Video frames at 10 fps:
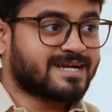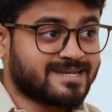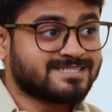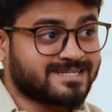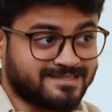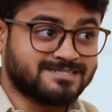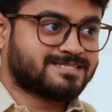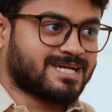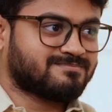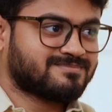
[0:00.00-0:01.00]
at least at this
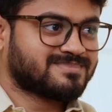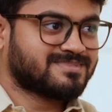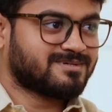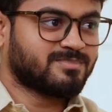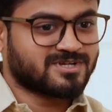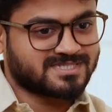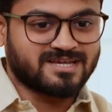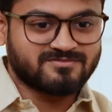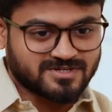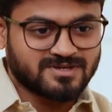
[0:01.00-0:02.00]
time, because
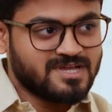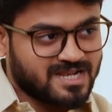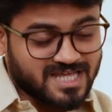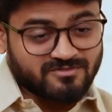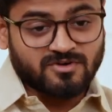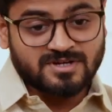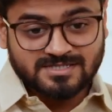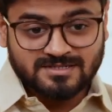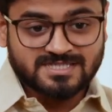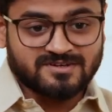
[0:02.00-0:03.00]
live
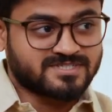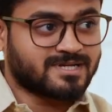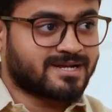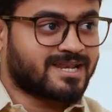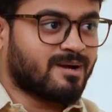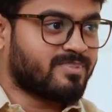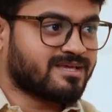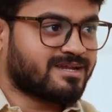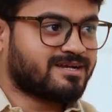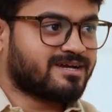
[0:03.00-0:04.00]
concerts have started happening
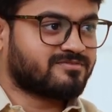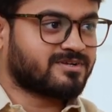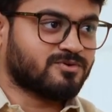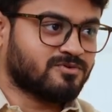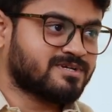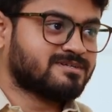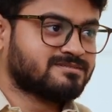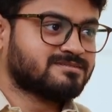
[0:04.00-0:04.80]
right after COVID.